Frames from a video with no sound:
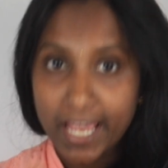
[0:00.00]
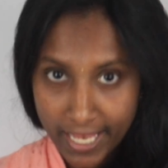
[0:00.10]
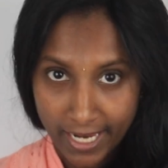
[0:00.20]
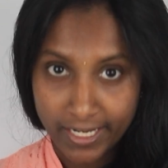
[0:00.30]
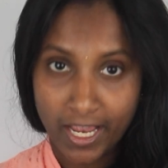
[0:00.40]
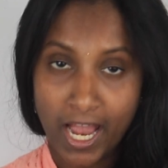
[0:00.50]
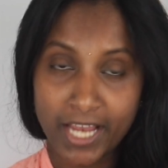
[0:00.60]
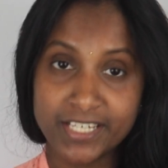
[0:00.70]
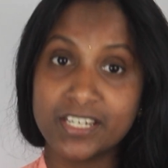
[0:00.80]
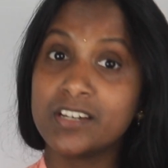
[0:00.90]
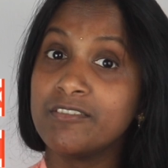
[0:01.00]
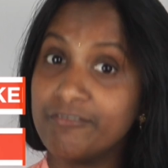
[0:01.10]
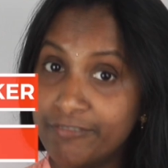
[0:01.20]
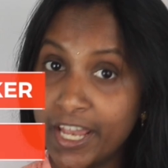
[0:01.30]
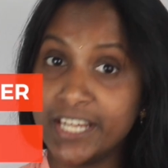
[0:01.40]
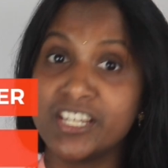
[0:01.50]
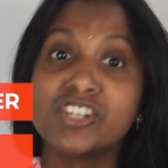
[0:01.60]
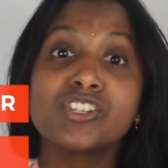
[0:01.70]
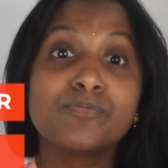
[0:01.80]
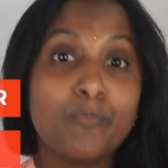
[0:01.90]
Height,
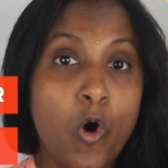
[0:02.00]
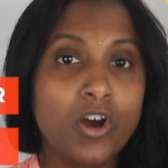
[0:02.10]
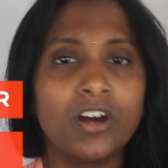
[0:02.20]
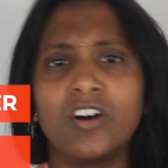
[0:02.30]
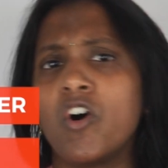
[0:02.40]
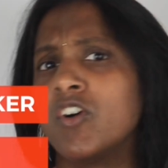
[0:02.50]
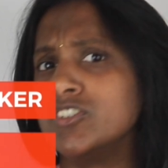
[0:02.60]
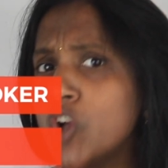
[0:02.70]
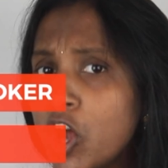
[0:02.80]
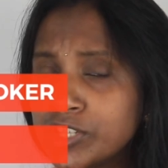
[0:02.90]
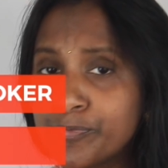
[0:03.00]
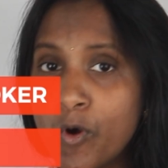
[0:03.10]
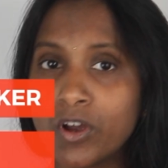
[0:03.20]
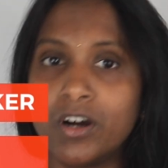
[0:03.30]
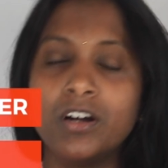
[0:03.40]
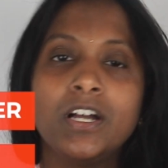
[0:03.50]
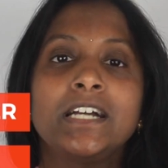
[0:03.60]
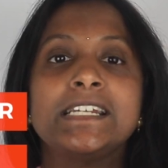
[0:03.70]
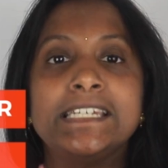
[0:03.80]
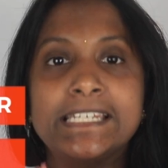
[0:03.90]
weight, smoker or non-smoker.
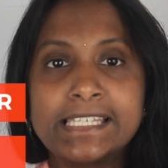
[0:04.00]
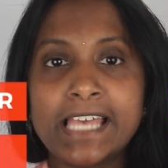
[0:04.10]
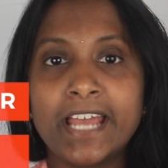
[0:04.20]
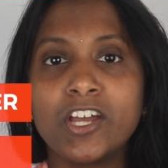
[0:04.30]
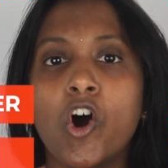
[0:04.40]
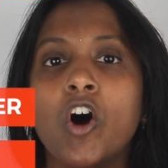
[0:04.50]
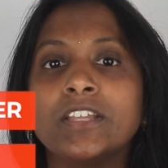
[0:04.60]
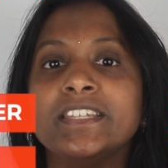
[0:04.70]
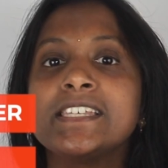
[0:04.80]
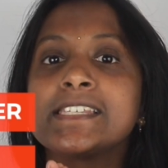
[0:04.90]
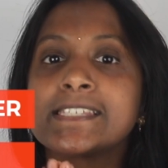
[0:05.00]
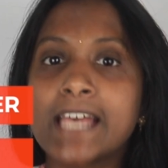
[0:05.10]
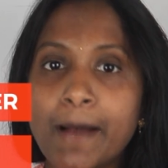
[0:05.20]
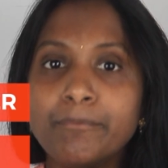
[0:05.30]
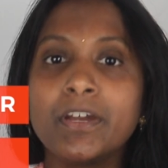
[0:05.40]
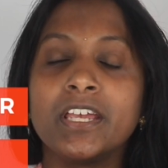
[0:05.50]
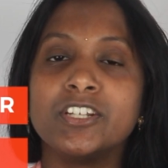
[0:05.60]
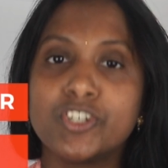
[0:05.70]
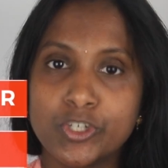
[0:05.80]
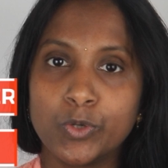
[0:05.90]
Decide on the sum
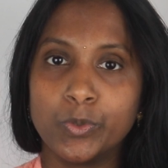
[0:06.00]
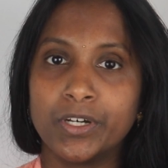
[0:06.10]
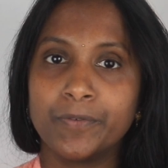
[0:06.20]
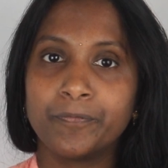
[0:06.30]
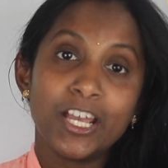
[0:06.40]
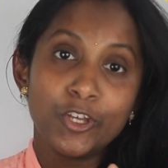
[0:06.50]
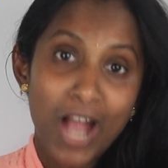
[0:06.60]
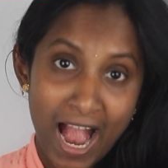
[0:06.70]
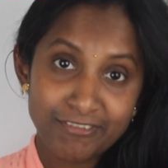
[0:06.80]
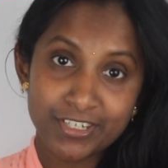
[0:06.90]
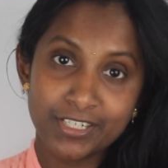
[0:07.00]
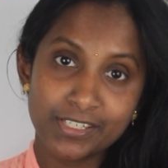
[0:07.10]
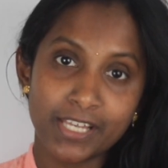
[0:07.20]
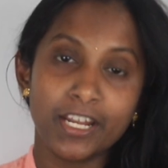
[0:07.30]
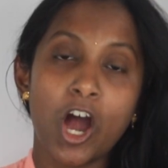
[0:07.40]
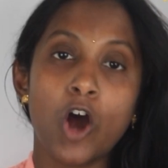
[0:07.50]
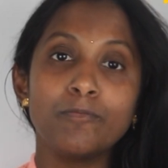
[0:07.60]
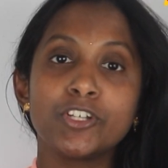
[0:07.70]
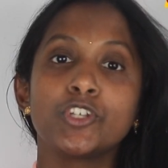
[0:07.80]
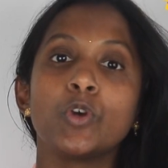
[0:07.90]
insured. You have to decide
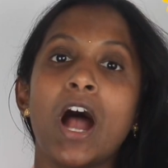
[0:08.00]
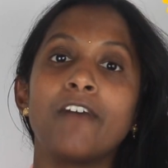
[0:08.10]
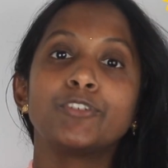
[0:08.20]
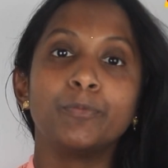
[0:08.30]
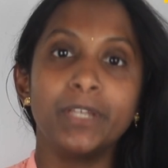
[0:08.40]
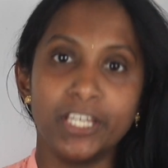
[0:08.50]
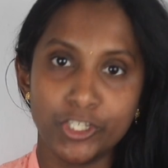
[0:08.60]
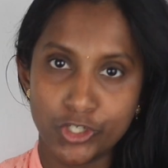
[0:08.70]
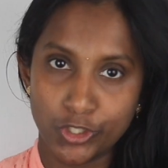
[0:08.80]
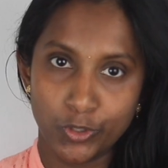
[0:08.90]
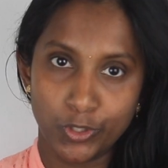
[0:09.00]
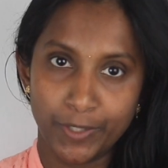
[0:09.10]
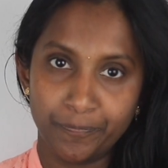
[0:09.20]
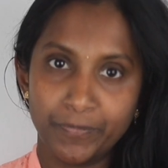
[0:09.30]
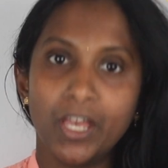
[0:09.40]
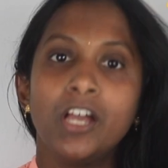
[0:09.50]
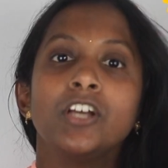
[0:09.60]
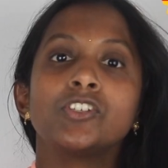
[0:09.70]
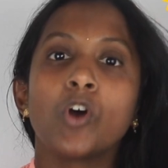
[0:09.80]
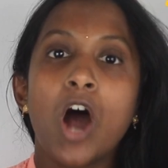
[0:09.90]
how much you have to be insured.
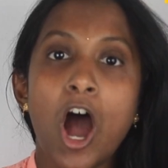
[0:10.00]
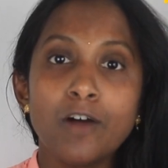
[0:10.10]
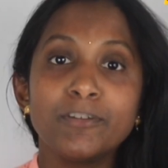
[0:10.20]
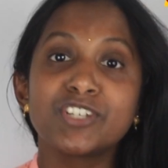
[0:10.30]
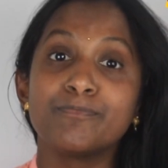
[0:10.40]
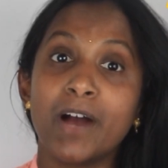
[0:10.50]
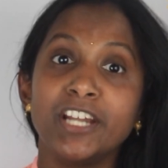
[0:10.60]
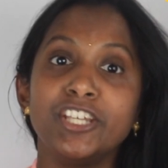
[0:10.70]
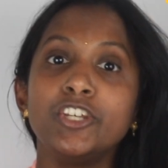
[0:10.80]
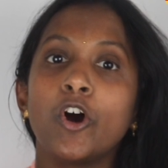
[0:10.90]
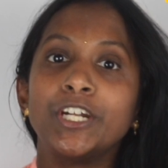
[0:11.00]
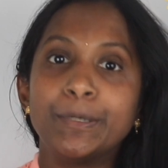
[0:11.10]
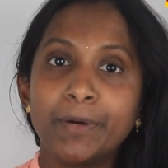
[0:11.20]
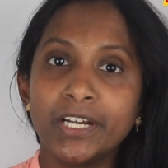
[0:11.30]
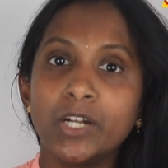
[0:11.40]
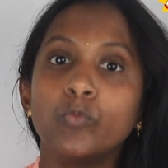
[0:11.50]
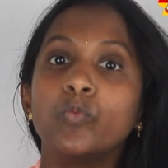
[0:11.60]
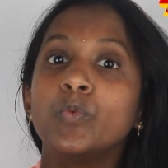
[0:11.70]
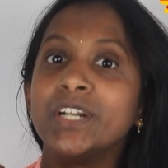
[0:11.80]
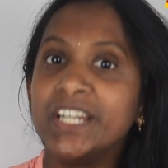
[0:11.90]
So how much money your
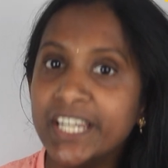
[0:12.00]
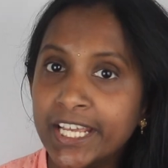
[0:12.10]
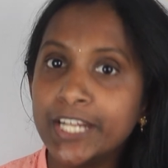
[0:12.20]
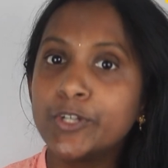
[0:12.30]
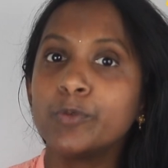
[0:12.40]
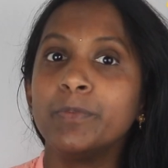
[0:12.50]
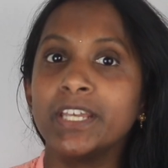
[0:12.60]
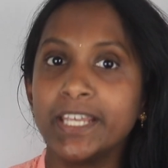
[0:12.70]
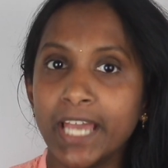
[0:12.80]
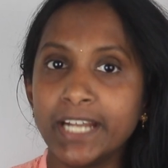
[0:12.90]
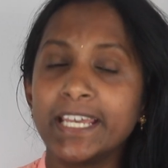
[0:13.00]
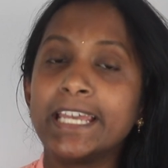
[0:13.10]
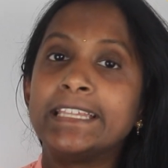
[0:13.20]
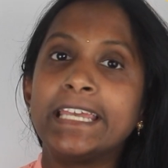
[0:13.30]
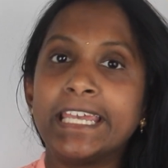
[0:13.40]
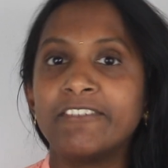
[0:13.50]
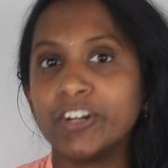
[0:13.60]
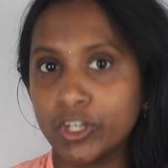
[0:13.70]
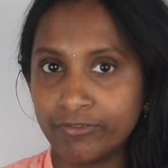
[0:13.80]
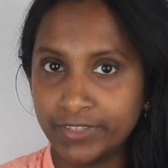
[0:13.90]
dependent would need to be get in the
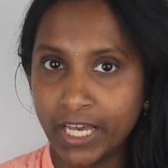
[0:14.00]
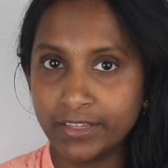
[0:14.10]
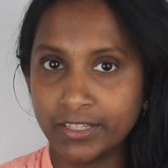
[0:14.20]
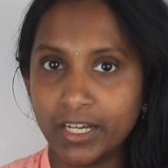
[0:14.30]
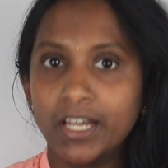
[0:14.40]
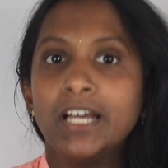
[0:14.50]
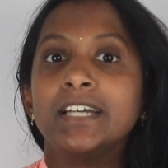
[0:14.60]
event of death.